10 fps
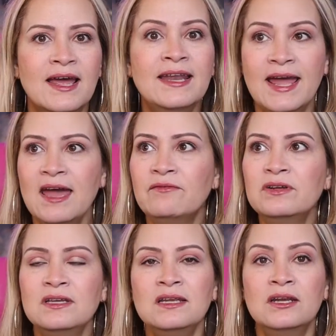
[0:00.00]
and
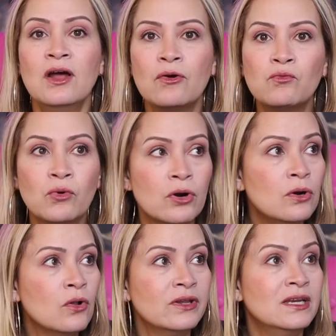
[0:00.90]
everything in our
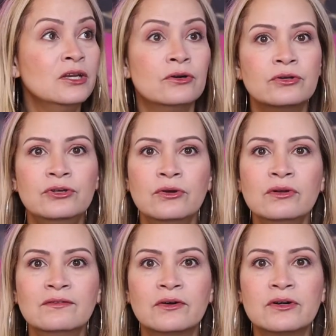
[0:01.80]
world and in our
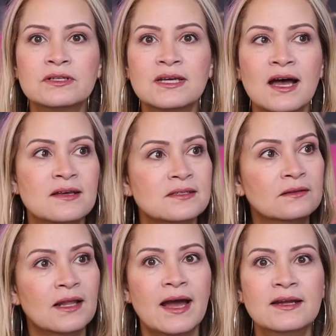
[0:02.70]
universe has a
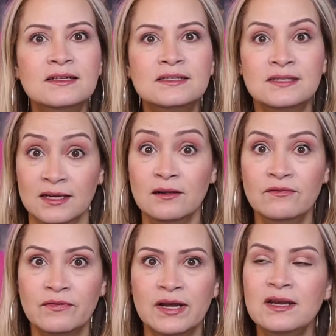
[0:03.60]
light
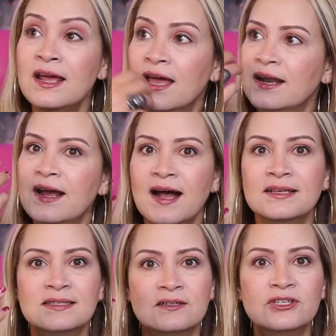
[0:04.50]
self, right? And it
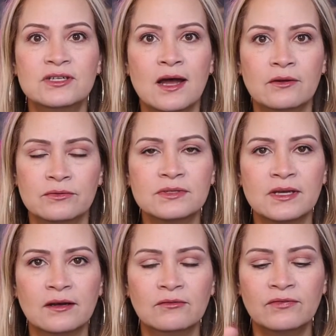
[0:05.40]
has a shadow
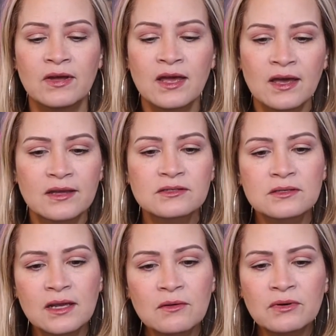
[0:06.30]
self. And
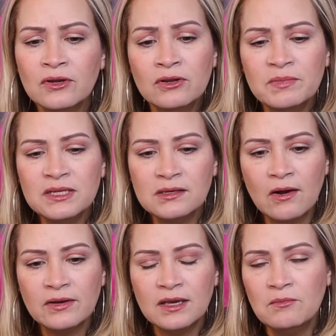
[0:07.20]
today we're going to be
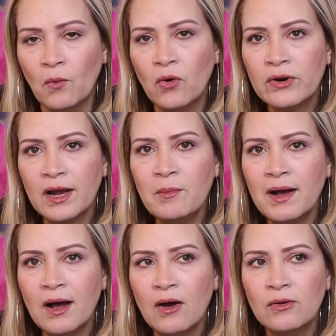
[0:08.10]
talking more
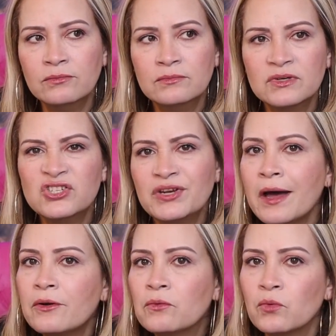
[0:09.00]
about
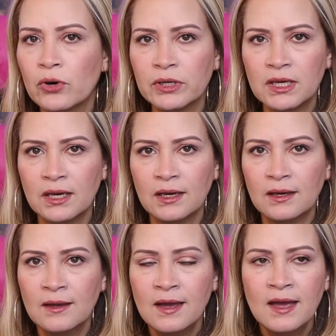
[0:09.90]
shadow working.